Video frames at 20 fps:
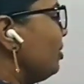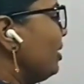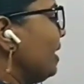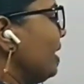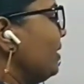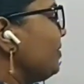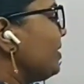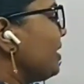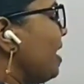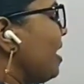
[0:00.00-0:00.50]

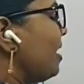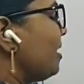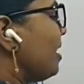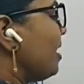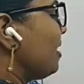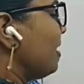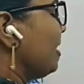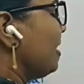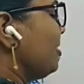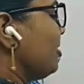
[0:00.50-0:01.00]
leaves are
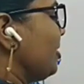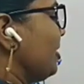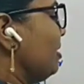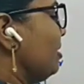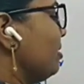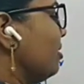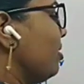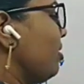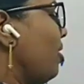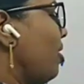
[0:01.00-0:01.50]
arranged
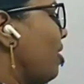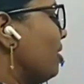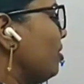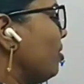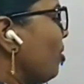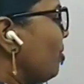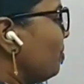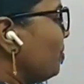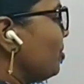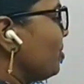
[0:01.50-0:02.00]
on
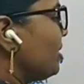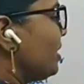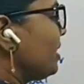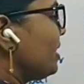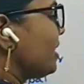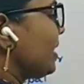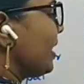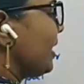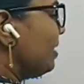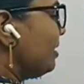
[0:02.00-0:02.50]
opposite
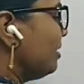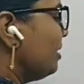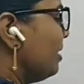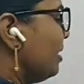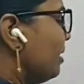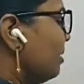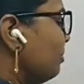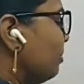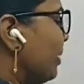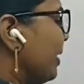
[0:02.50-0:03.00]
side,
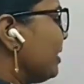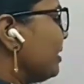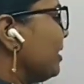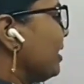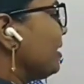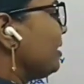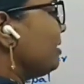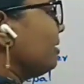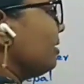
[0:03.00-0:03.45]
but the